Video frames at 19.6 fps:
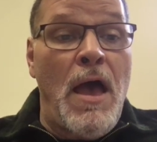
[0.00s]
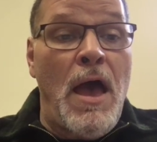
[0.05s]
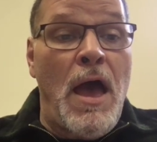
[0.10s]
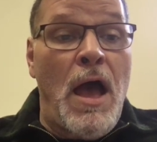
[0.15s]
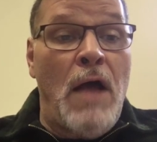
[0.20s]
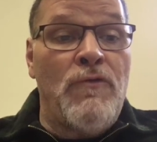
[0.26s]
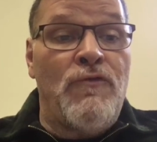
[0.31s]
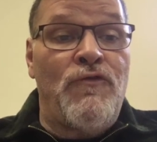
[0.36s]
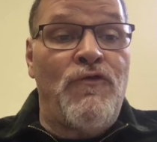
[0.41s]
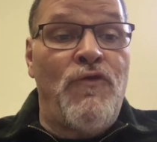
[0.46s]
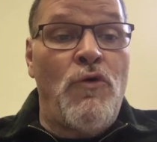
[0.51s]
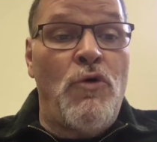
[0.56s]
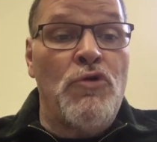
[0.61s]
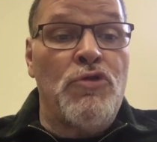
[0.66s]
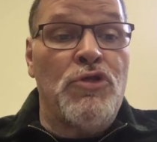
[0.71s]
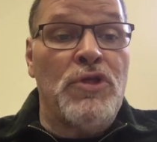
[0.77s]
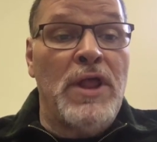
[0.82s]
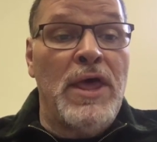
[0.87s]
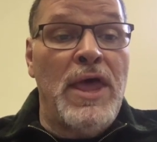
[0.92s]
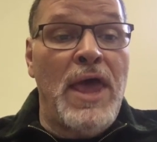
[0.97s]
And
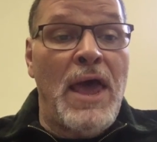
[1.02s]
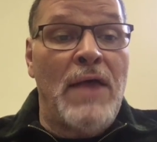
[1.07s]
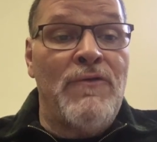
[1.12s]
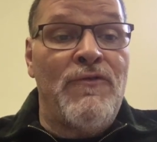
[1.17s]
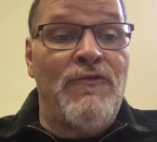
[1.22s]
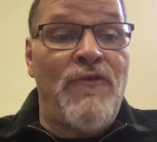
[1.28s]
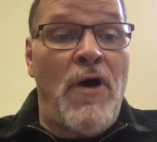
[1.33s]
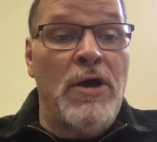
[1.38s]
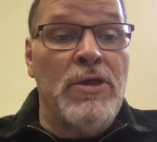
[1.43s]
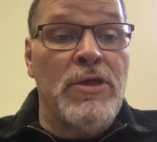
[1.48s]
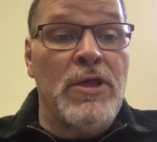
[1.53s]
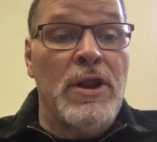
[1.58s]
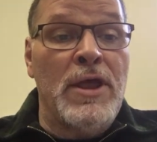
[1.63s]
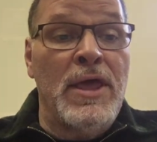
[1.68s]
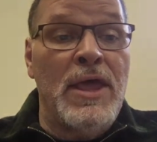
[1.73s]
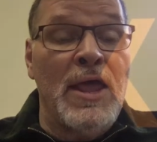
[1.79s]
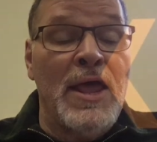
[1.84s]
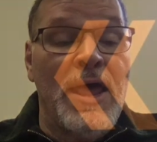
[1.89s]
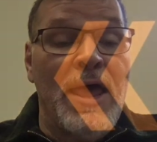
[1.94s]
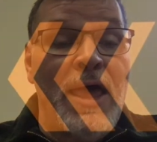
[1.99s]
fourthly and finally,